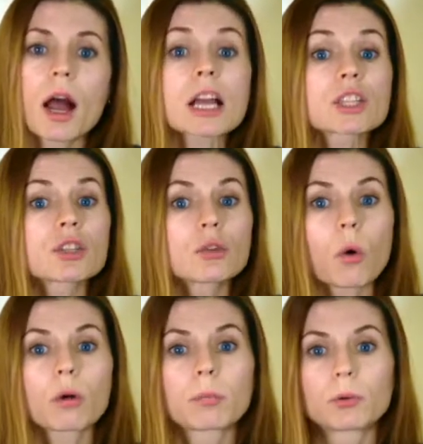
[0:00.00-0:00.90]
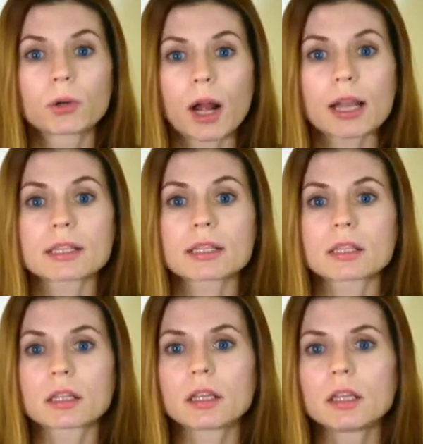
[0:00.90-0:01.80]
As stock
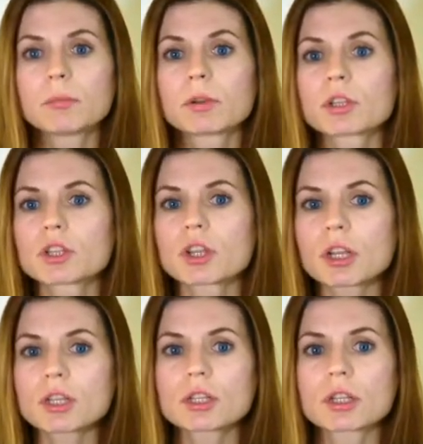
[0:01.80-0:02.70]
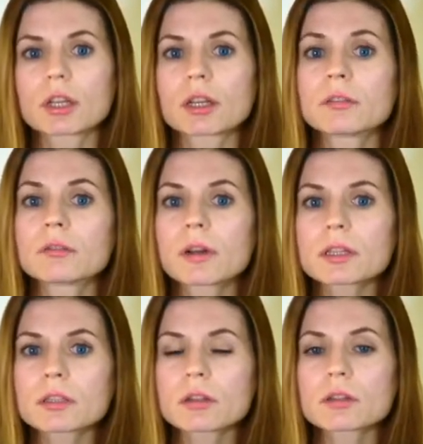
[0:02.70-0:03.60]
prices keep changing,
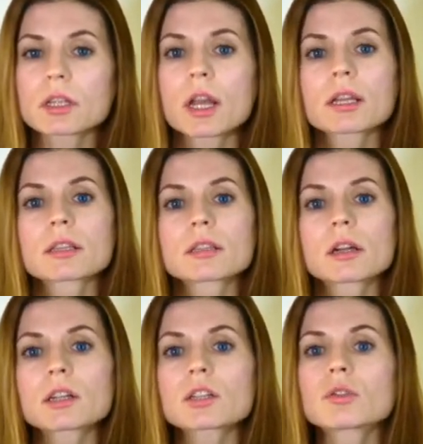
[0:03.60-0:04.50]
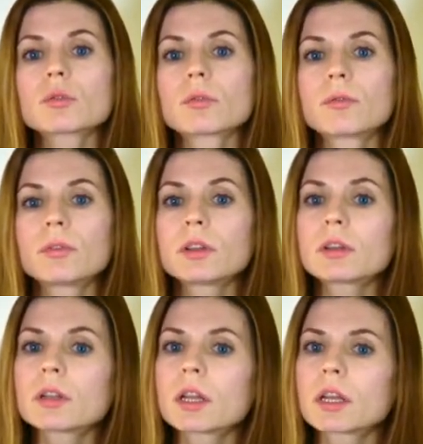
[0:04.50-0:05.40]
investors start to
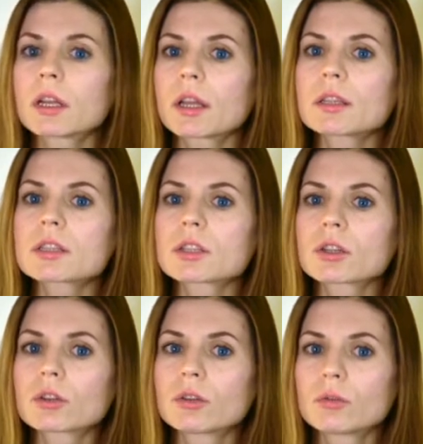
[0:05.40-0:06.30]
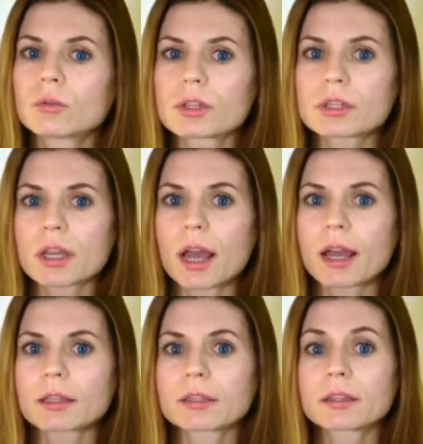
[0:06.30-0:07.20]
feel insecurity
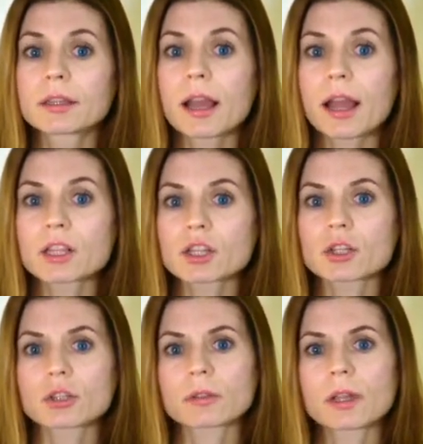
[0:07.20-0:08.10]
and tension,